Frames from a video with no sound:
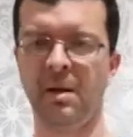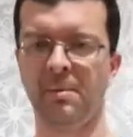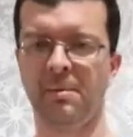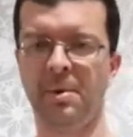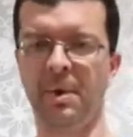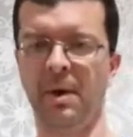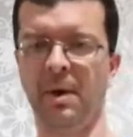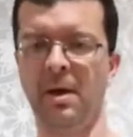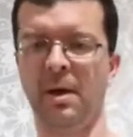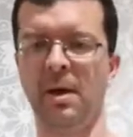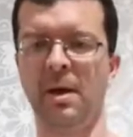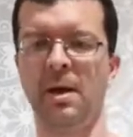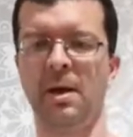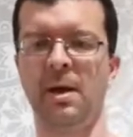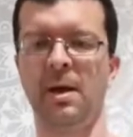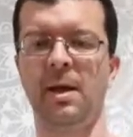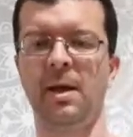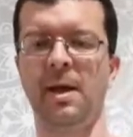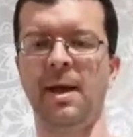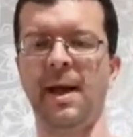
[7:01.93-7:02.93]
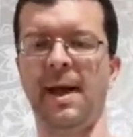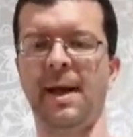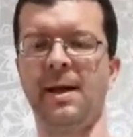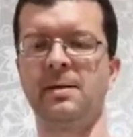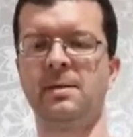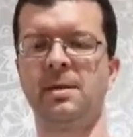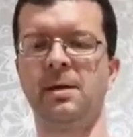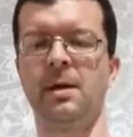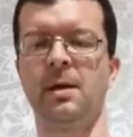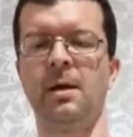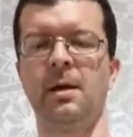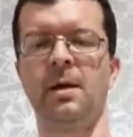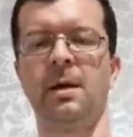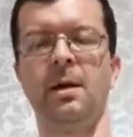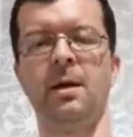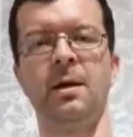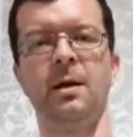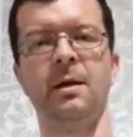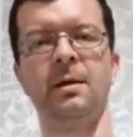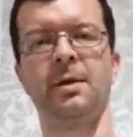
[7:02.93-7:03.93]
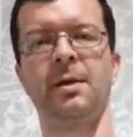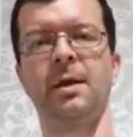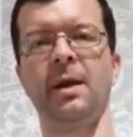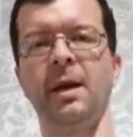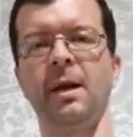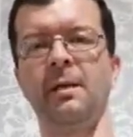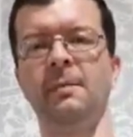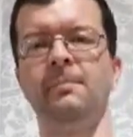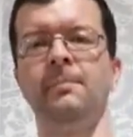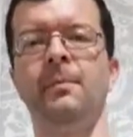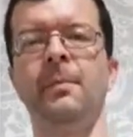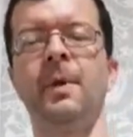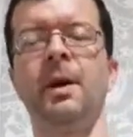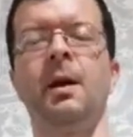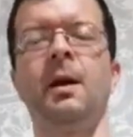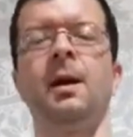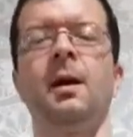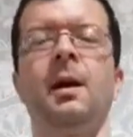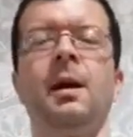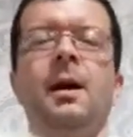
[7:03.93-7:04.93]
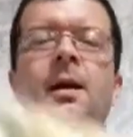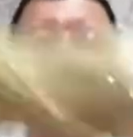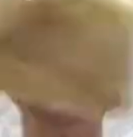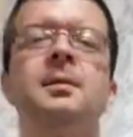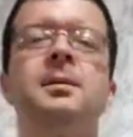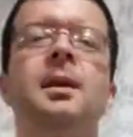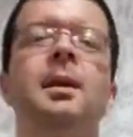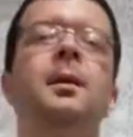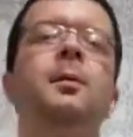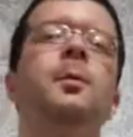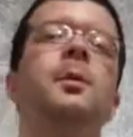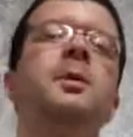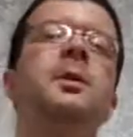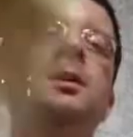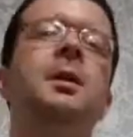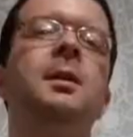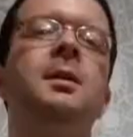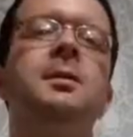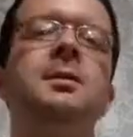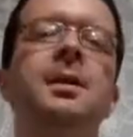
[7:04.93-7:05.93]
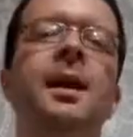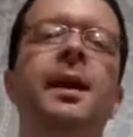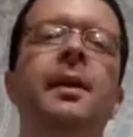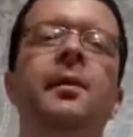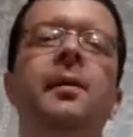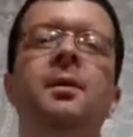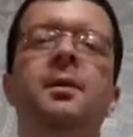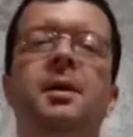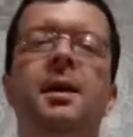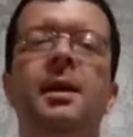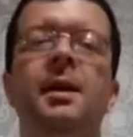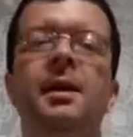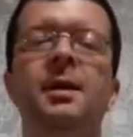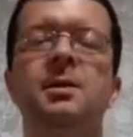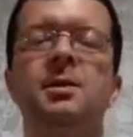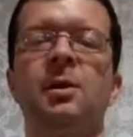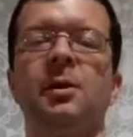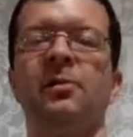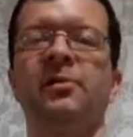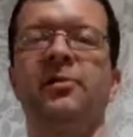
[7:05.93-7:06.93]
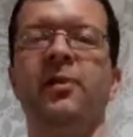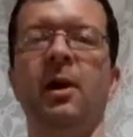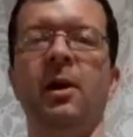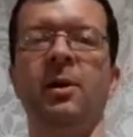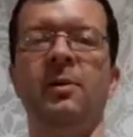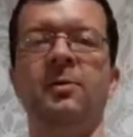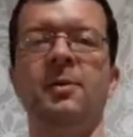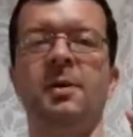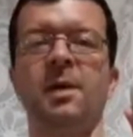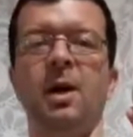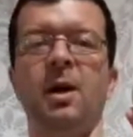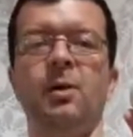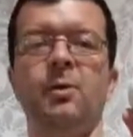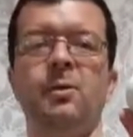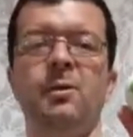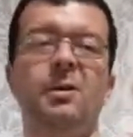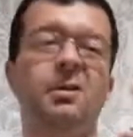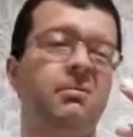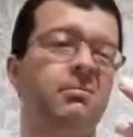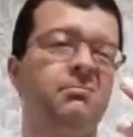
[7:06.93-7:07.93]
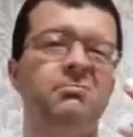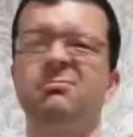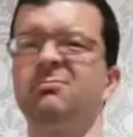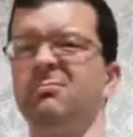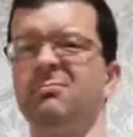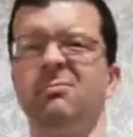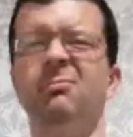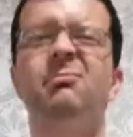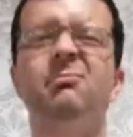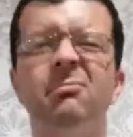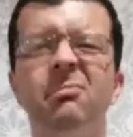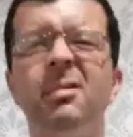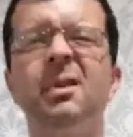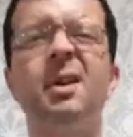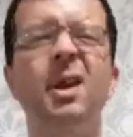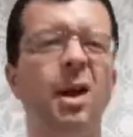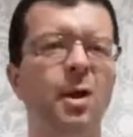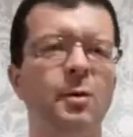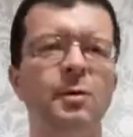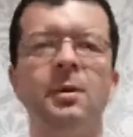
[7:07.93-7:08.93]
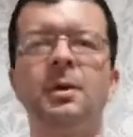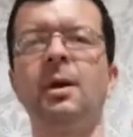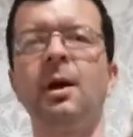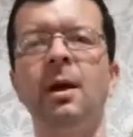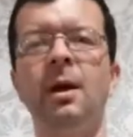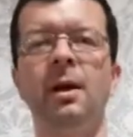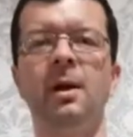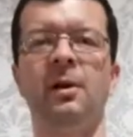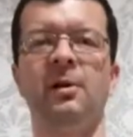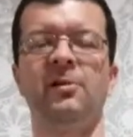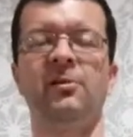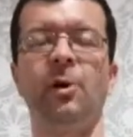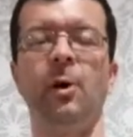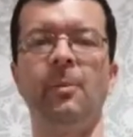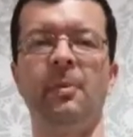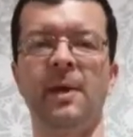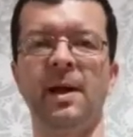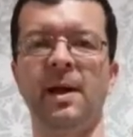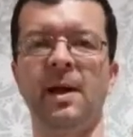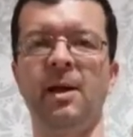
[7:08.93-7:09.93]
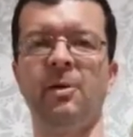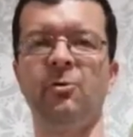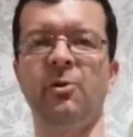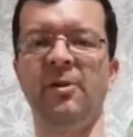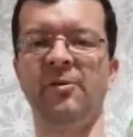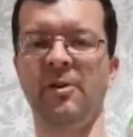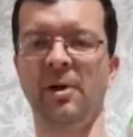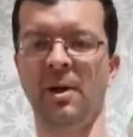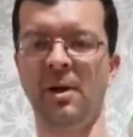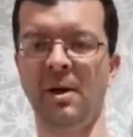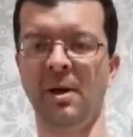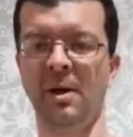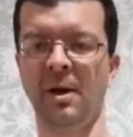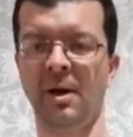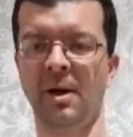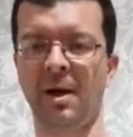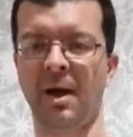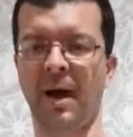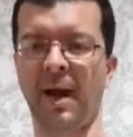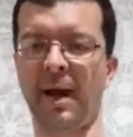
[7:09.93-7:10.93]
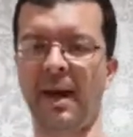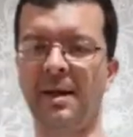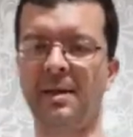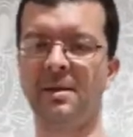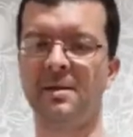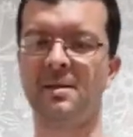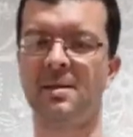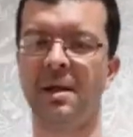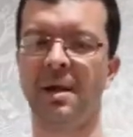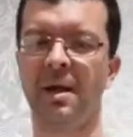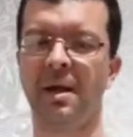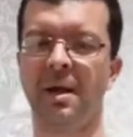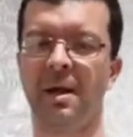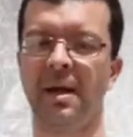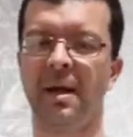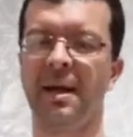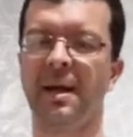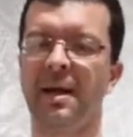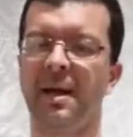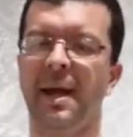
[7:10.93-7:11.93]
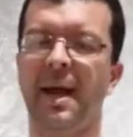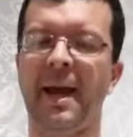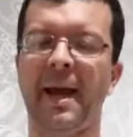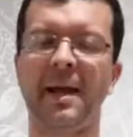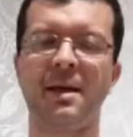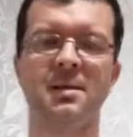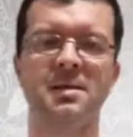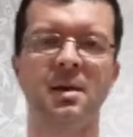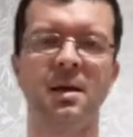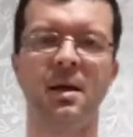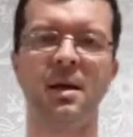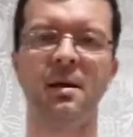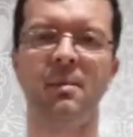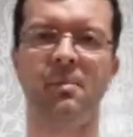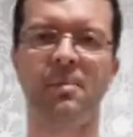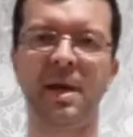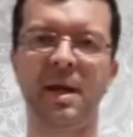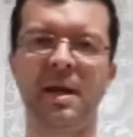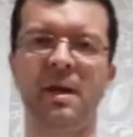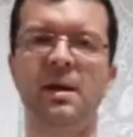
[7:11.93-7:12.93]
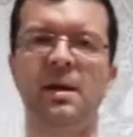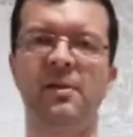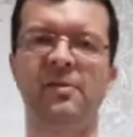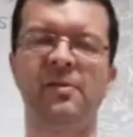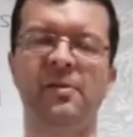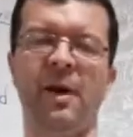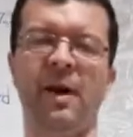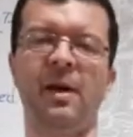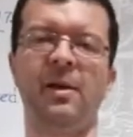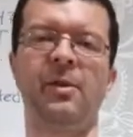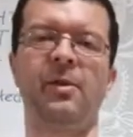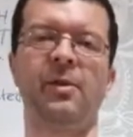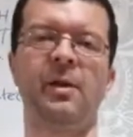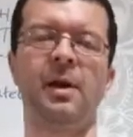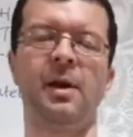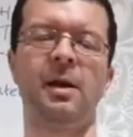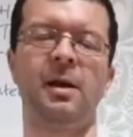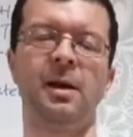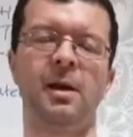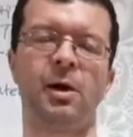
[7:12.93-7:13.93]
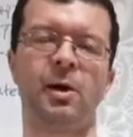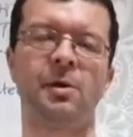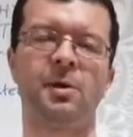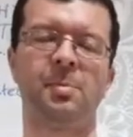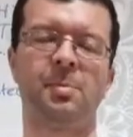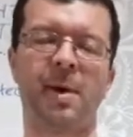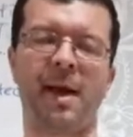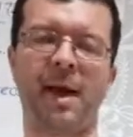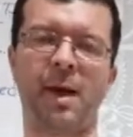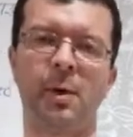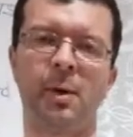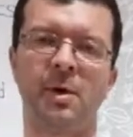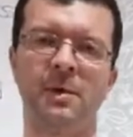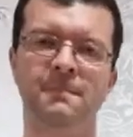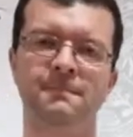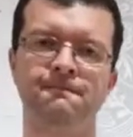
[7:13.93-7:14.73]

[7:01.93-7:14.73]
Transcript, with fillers: but he had a sling and he would take the sling. He took five stones, stones from the uh, river and he had big faith in God's power.